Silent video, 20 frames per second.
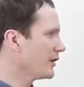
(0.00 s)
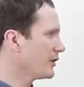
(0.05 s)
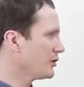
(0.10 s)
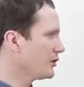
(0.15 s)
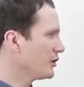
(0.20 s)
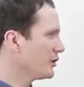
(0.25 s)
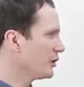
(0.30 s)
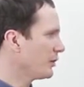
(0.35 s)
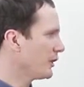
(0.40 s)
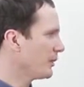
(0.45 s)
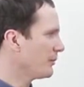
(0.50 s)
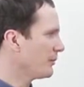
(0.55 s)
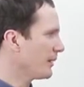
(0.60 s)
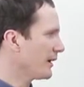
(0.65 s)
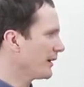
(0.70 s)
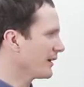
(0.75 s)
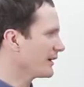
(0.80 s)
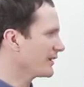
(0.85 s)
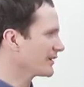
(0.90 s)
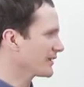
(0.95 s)
U and
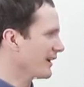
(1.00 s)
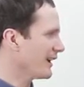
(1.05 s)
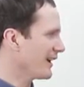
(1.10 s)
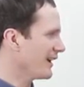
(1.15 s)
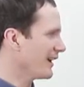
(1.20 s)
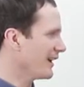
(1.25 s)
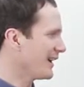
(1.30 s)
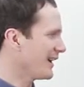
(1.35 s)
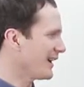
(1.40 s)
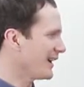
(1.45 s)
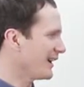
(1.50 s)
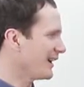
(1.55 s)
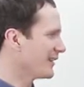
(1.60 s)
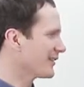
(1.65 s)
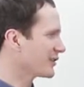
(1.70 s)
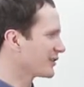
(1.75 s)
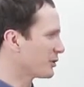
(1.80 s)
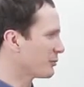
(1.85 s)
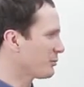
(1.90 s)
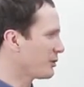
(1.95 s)
bug is
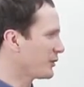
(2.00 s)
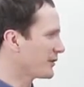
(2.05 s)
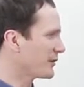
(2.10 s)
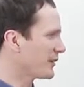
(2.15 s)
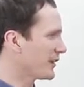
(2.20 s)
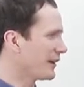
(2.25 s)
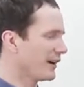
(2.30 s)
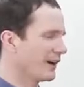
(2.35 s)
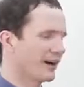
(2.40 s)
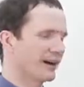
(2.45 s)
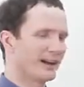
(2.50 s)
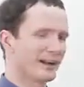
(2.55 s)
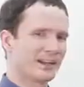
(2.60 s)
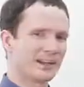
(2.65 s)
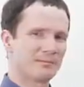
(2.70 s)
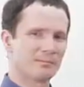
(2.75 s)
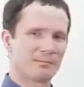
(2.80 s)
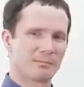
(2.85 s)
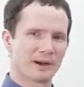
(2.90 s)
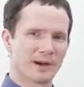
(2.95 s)
so put the
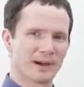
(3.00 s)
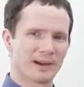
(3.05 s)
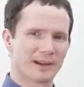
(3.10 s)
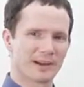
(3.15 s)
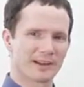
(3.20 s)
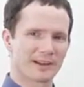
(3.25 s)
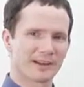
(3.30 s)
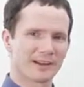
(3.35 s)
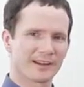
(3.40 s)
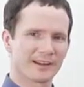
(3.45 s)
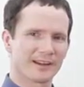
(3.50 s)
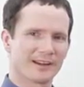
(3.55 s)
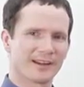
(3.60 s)
in bug.